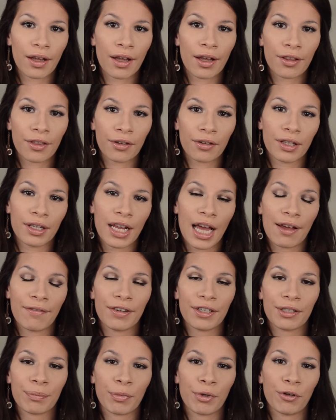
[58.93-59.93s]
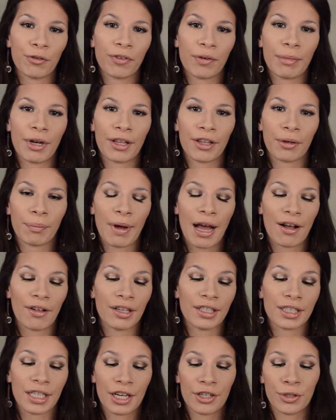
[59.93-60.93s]
Other than having to pull from other
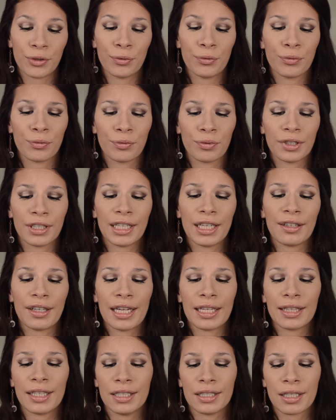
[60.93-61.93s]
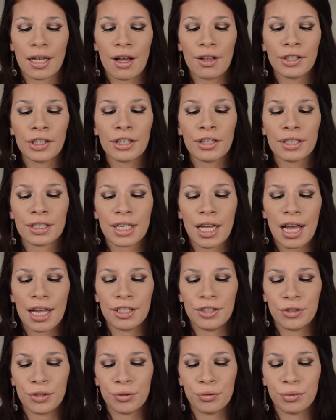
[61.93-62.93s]
palettes, I do really like these colors. I
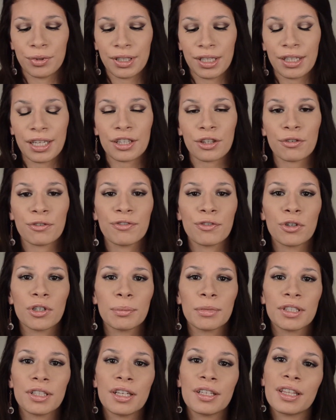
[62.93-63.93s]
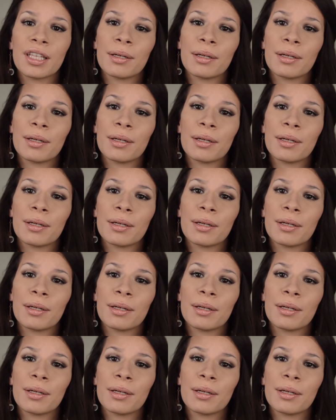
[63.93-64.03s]
do really like the formula.